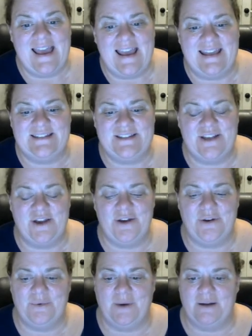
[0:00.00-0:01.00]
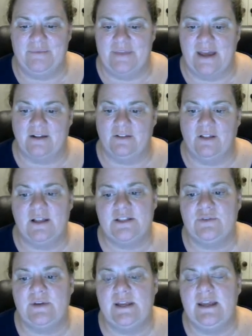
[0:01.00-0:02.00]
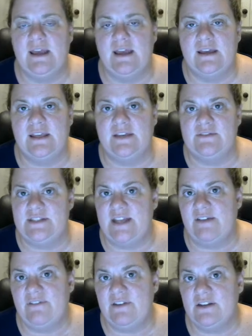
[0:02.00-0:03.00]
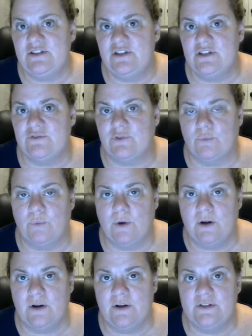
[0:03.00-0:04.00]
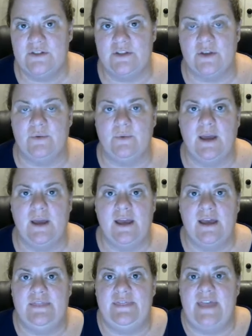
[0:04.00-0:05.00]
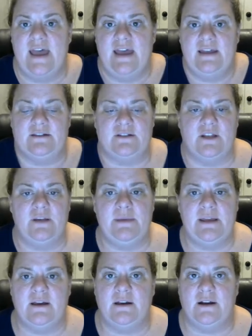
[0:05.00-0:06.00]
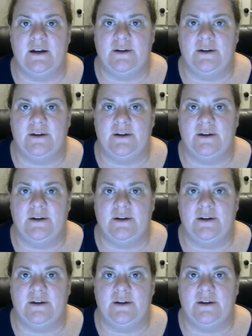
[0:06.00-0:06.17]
And so that glossary gives definitions for words. So that is going to be a